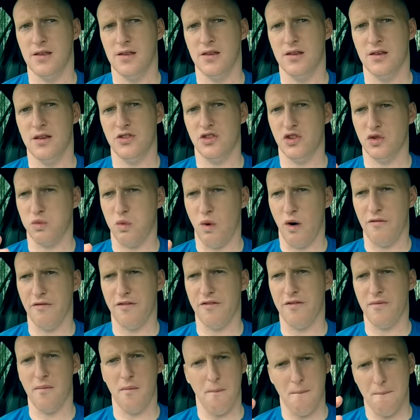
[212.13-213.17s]
It's just one
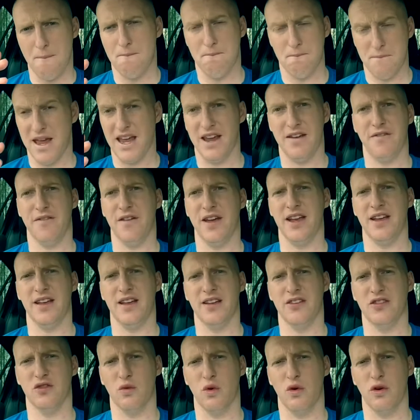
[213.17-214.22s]
big thing
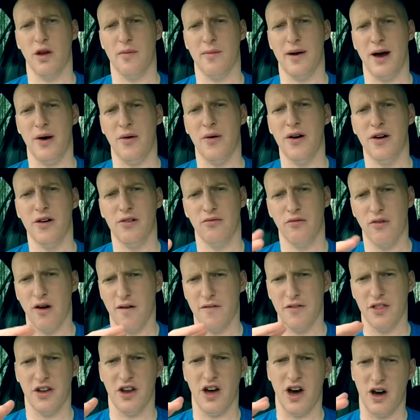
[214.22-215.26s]
to worry about
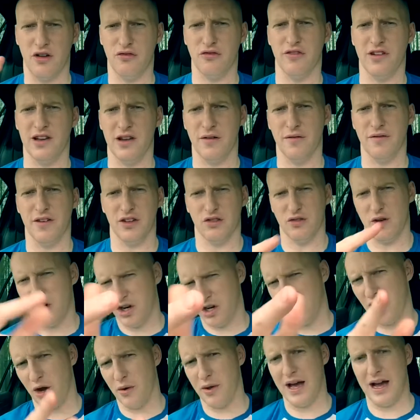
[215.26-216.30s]
rather than 100 little things. So I'm going
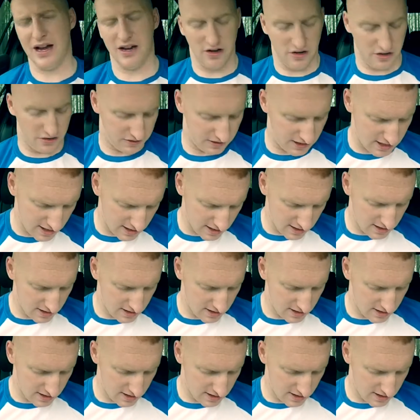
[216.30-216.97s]
to go with that, guys, yeah?